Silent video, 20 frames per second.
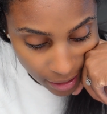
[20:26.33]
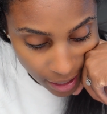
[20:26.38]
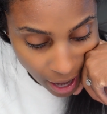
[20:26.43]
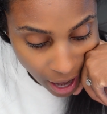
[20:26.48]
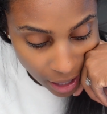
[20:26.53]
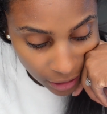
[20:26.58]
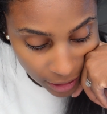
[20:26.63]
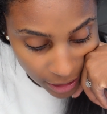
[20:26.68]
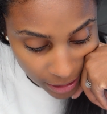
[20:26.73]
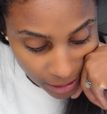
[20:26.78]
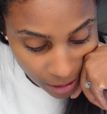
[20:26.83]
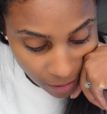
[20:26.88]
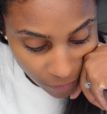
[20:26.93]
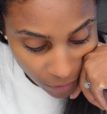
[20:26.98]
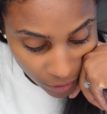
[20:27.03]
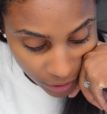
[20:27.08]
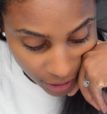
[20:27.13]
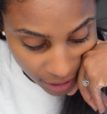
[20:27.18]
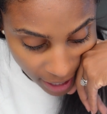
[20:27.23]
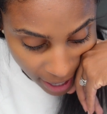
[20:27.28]
all this stuff
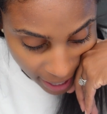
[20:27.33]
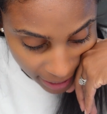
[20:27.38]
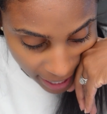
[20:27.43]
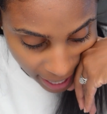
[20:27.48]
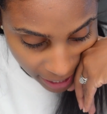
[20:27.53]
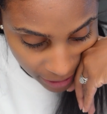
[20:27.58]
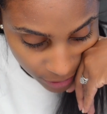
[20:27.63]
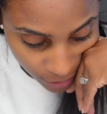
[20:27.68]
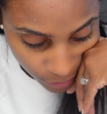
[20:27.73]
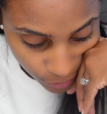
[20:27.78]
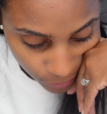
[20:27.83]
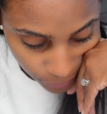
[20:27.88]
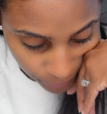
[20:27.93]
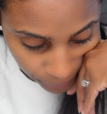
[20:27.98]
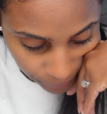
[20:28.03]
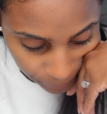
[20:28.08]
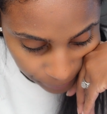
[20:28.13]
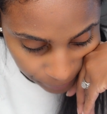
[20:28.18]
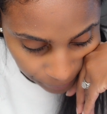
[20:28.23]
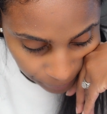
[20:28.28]
on here I gotta do.
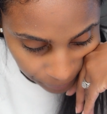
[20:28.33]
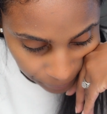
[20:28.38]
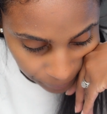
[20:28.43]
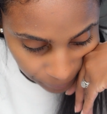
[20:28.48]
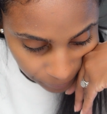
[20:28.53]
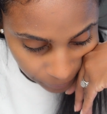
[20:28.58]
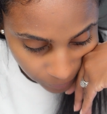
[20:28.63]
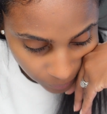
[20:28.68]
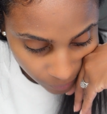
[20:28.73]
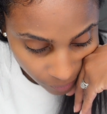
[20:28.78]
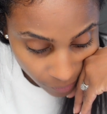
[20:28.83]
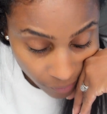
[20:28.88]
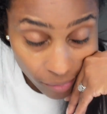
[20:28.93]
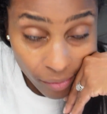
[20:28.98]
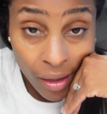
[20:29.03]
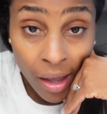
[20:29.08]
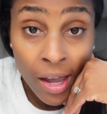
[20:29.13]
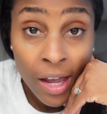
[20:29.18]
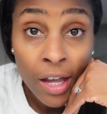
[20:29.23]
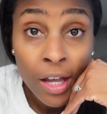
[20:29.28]

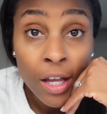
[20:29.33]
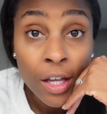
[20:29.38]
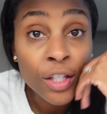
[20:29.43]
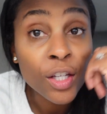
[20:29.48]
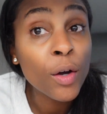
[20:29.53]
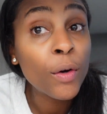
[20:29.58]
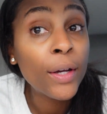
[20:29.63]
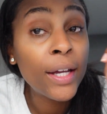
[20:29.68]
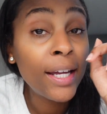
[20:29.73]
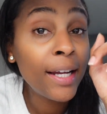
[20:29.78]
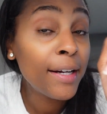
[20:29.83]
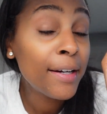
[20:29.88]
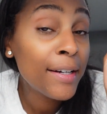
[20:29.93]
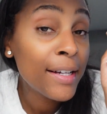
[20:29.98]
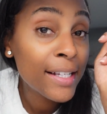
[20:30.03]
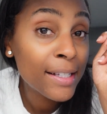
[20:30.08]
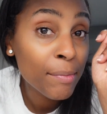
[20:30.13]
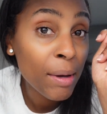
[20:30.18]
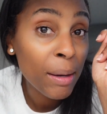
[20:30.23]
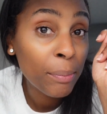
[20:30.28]
So here
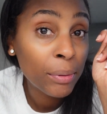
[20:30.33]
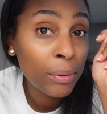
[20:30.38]
is my